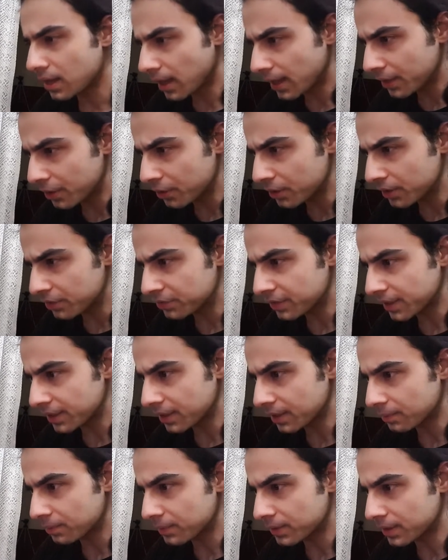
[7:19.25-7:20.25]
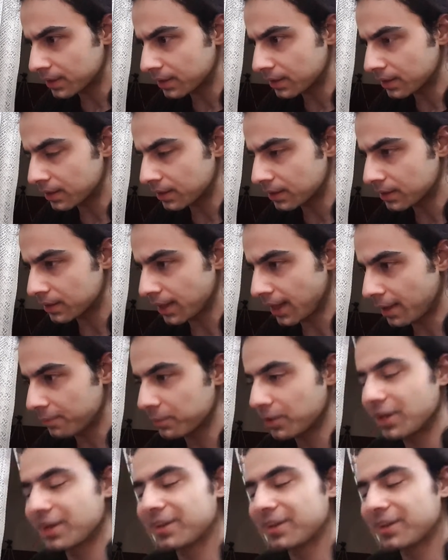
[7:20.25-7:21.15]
i could have set up the damn